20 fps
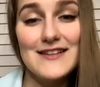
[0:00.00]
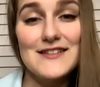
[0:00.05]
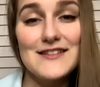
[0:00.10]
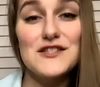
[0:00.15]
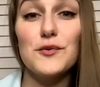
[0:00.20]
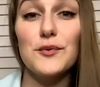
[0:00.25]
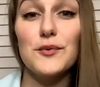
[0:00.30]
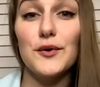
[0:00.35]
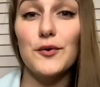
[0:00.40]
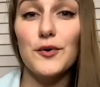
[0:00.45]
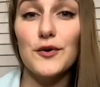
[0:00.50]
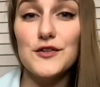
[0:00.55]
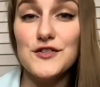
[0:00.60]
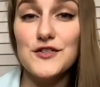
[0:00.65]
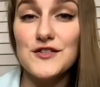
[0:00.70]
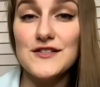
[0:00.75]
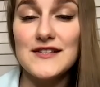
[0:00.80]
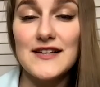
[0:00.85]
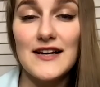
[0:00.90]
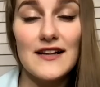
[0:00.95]
So record
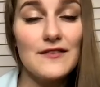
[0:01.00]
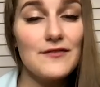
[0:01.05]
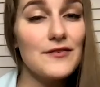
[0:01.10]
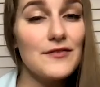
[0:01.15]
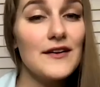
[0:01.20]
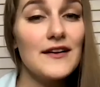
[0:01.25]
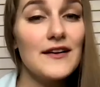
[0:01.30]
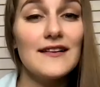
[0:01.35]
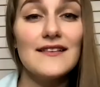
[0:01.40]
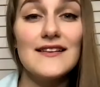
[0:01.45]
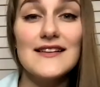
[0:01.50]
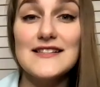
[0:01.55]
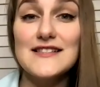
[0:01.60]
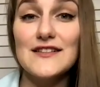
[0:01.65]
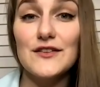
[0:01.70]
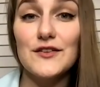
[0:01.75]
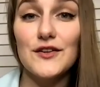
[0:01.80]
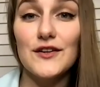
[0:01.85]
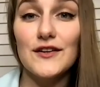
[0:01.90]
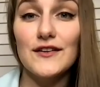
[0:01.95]
yourself,
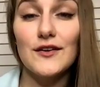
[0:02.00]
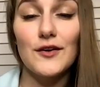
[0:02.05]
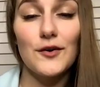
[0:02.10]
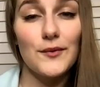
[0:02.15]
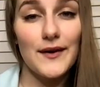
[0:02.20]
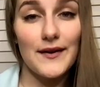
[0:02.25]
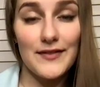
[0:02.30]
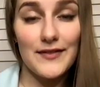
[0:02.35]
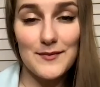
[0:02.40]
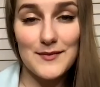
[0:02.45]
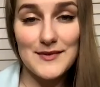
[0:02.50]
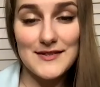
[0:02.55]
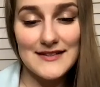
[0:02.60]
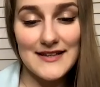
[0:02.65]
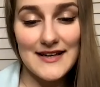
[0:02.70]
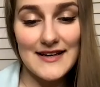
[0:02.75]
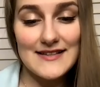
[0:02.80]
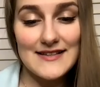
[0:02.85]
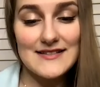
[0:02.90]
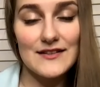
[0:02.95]
listen to it, correct the
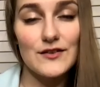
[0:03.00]
mistakes,